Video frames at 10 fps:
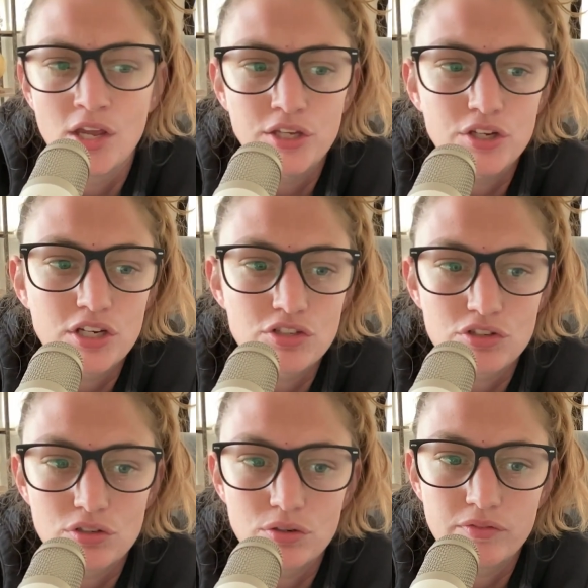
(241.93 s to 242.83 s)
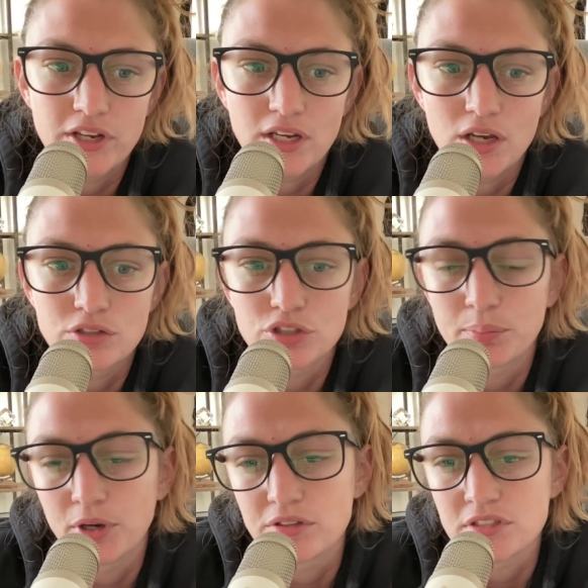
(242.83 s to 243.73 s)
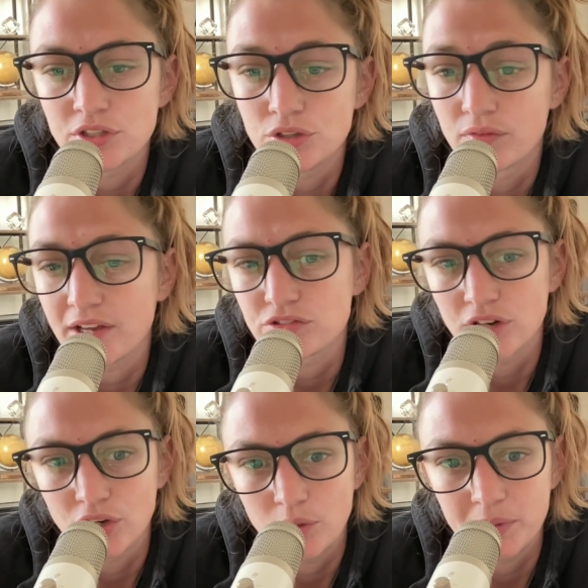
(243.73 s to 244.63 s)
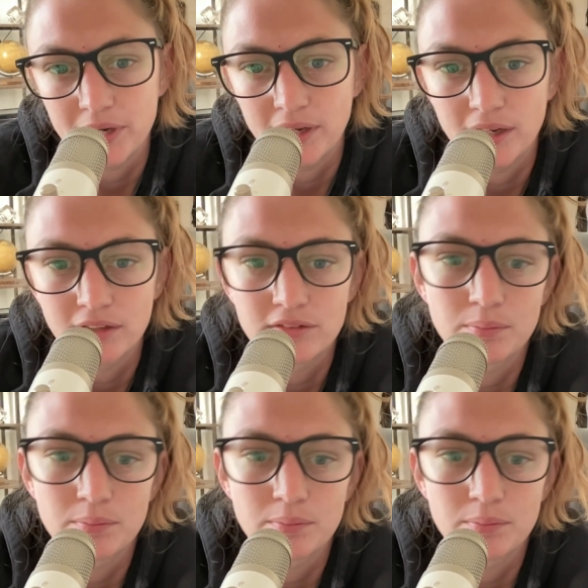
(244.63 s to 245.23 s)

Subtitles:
You can do videos or posts on new restaurant openings,